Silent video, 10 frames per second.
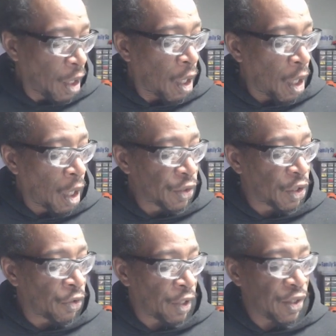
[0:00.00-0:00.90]

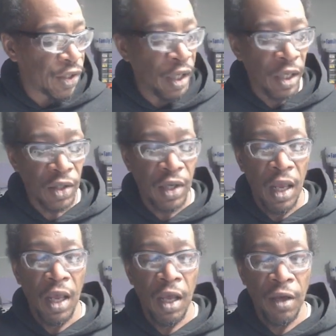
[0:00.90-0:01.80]
also these things
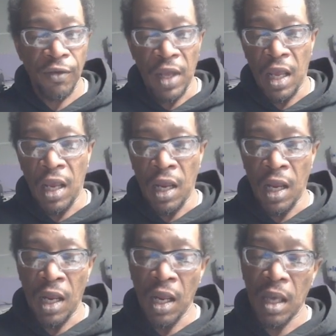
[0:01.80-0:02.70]
have
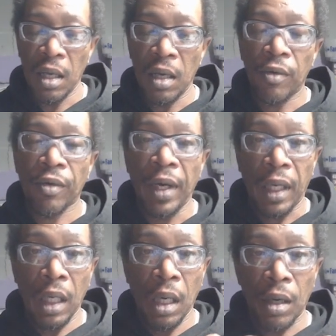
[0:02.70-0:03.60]
a right
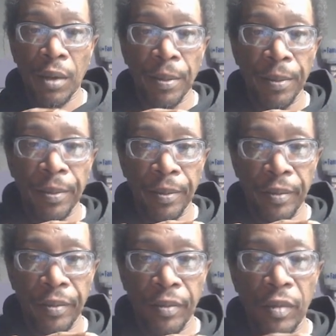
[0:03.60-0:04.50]
here,
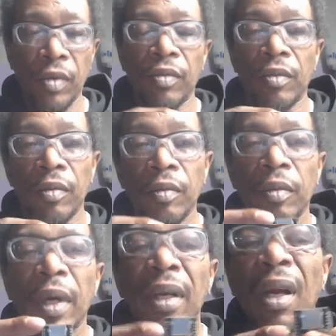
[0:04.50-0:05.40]

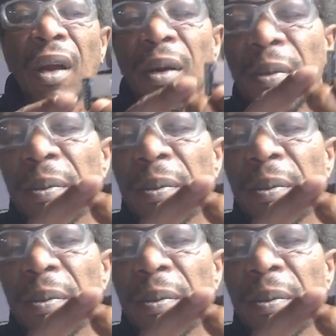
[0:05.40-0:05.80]
right there.